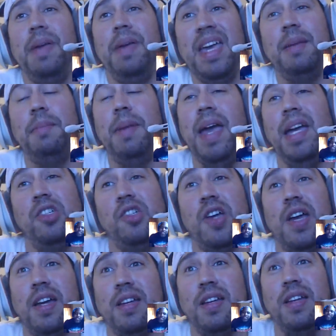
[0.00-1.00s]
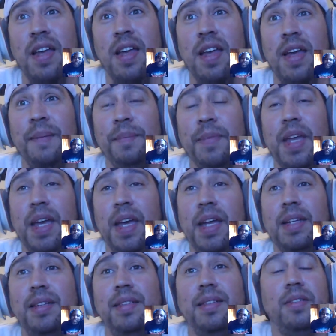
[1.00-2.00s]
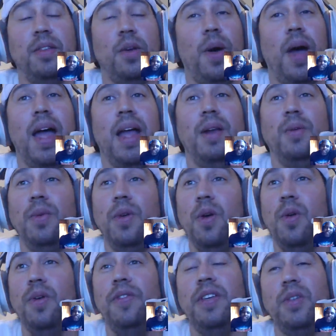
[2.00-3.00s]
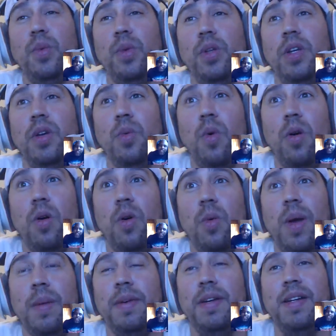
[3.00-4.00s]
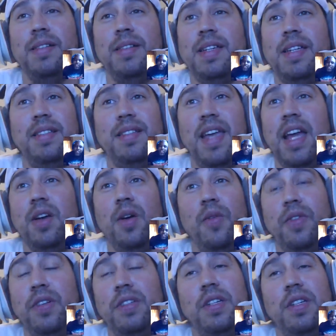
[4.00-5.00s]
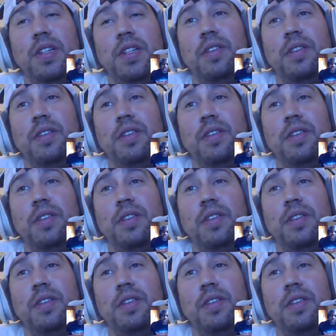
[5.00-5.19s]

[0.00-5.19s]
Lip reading: big paychecks. And so I don't know if he's willing to walk away because he's getting over six